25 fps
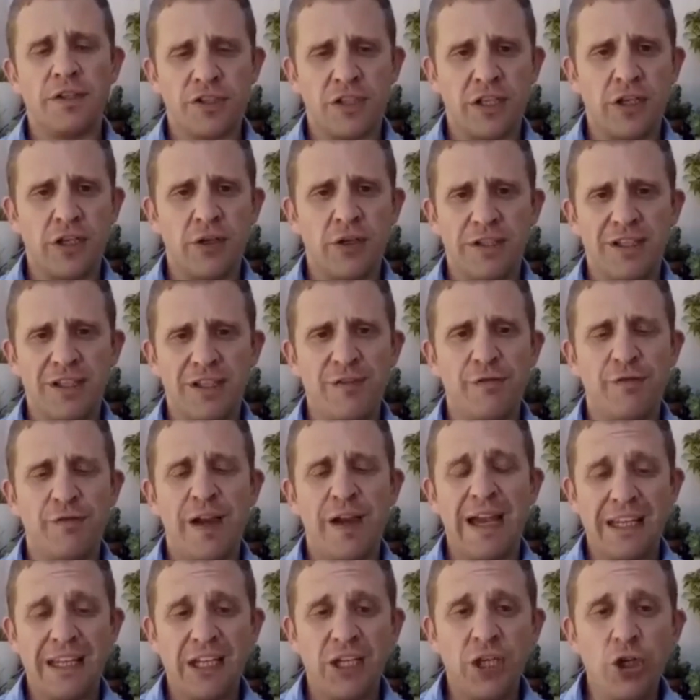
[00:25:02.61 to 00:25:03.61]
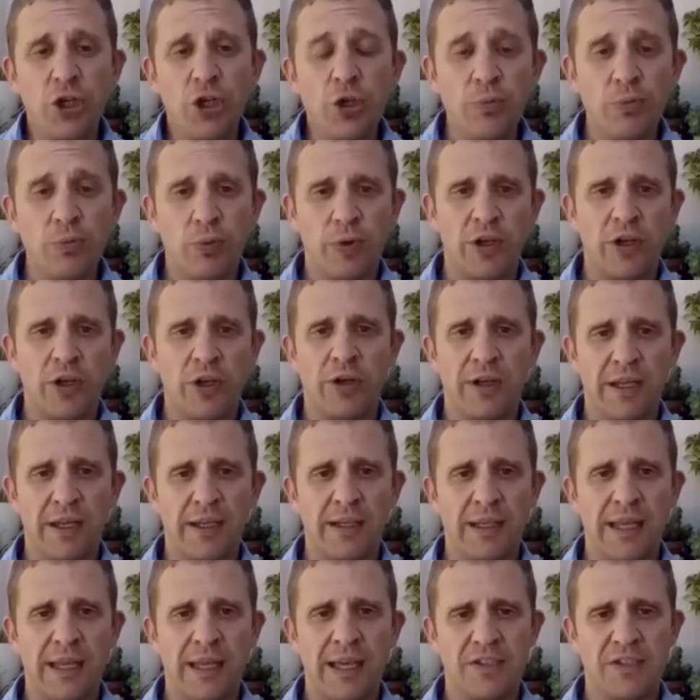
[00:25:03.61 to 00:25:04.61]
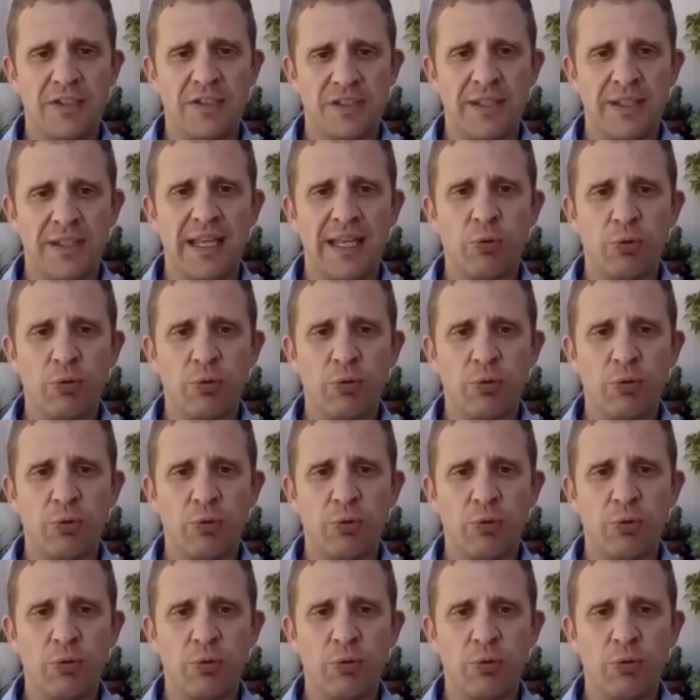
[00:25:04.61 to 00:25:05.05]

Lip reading: and security vacuum we are in, as in